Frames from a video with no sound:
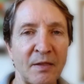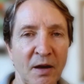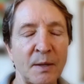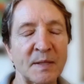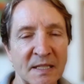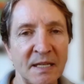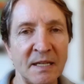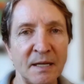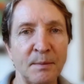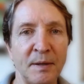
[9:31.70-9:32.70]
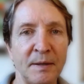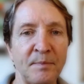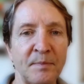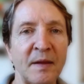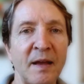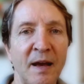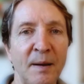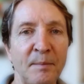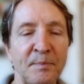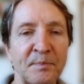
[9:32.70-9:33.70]
He thought he was in India, but
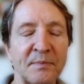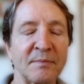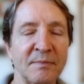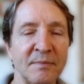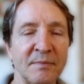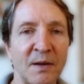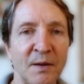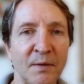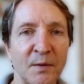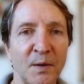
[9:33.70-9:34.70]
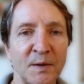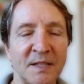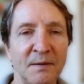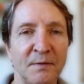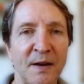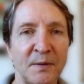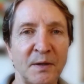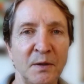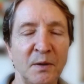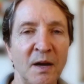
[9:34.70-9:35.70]
of course he
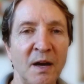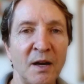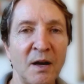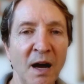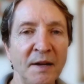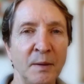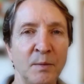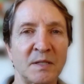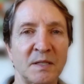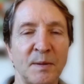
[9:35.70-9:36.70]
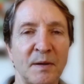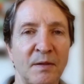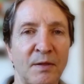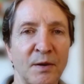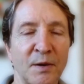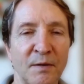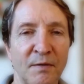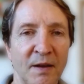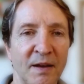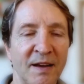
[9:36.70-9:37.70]
found a new planet, which is about a third
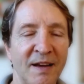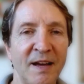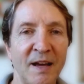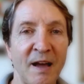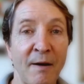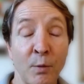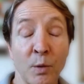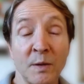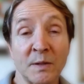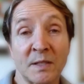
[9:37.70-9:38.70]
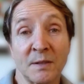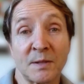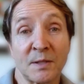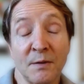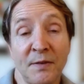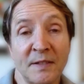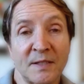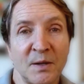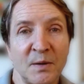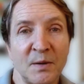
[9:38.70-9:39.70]
of the world's surface.